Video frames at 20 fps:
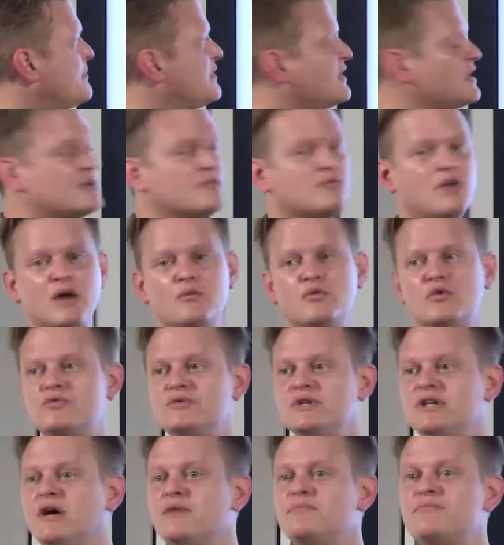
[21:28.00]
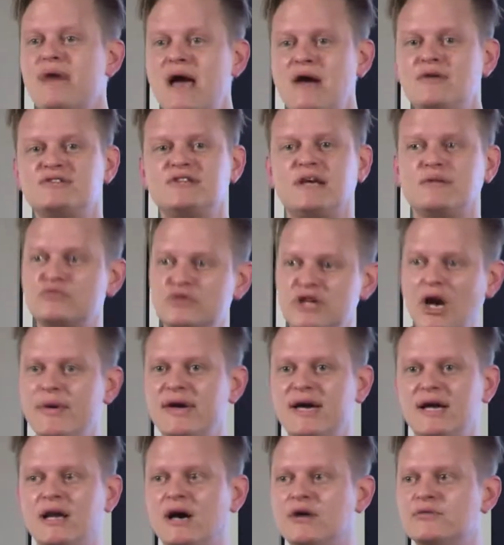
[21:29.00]
Thinking, right, well, parents saying, go
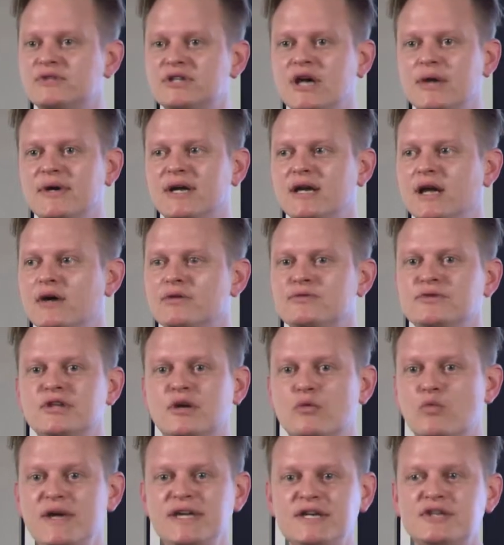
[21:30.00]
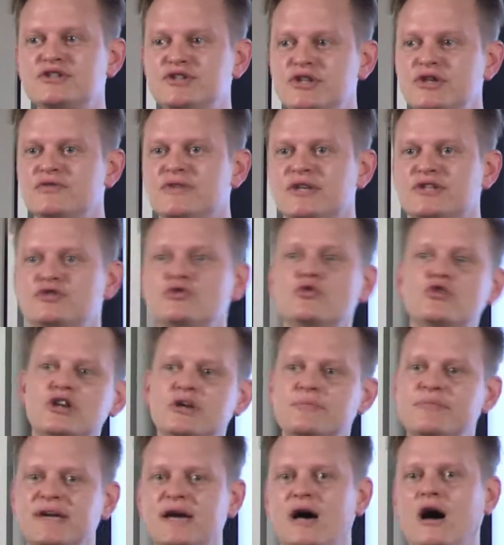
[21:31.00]
it alone, we can do this. You're
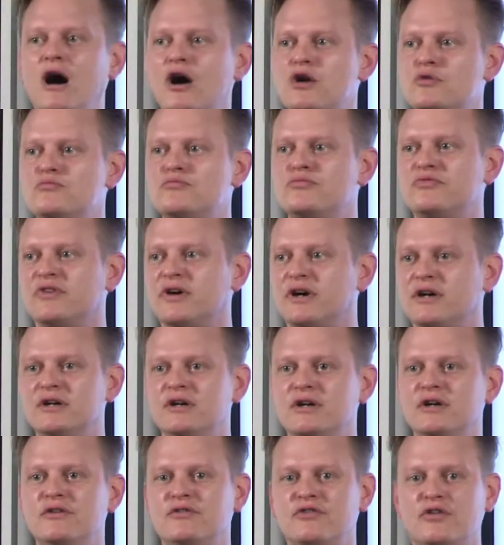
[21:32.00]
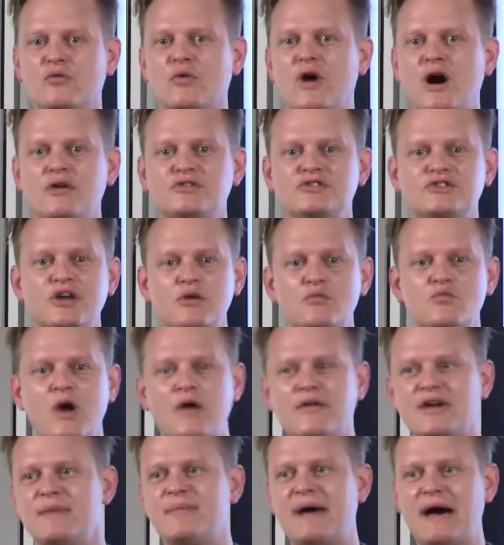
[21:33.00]
going to be at home for a while, so don't
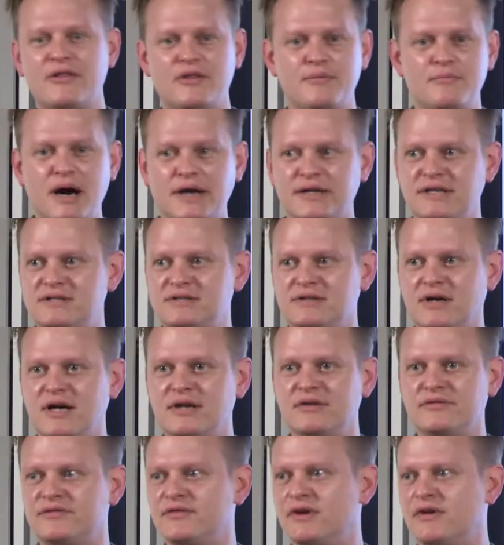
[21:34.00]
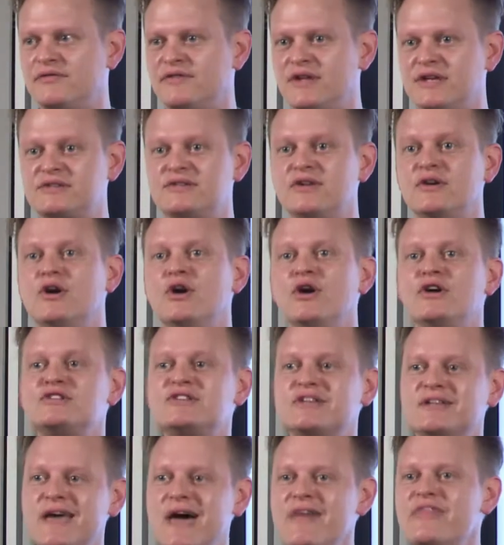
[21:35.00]
worry about the money side of things.
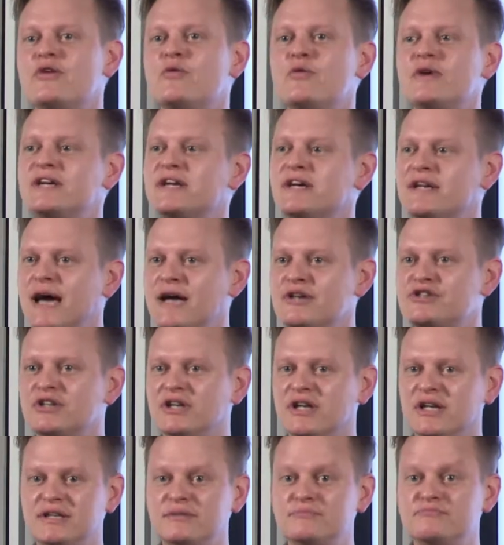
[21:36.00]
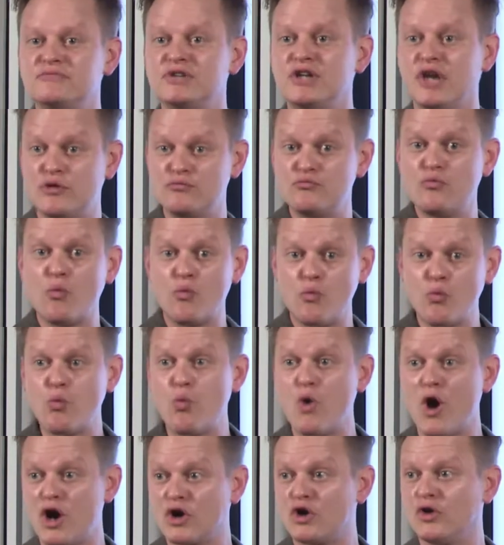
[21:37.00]
Together we can actually,
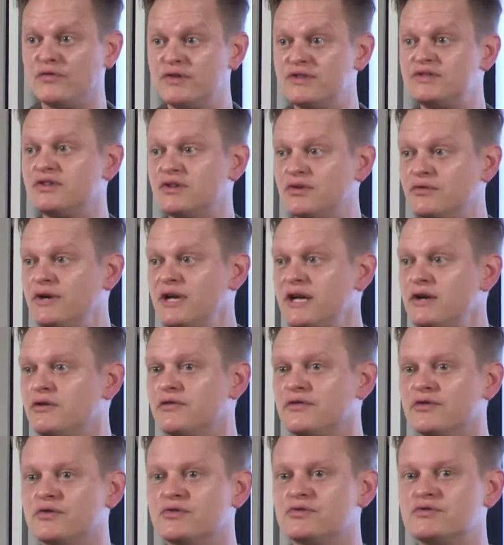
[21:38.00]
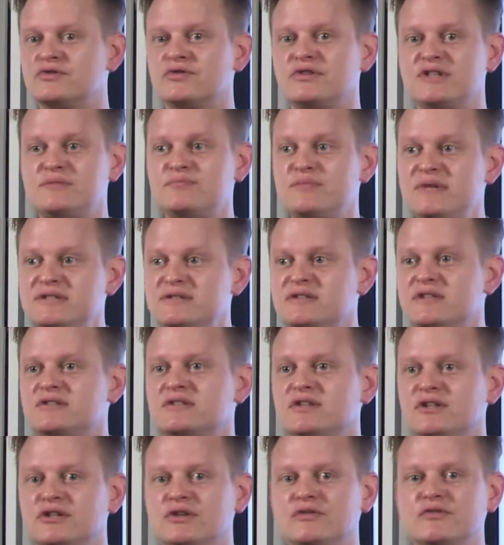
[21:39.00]
work on this career of yours, this business
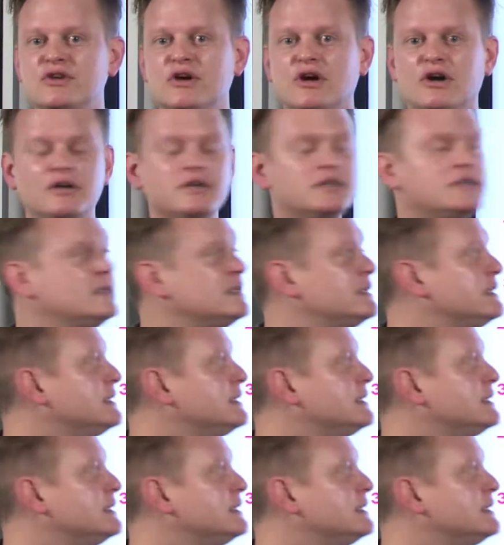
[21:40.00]
that you've got.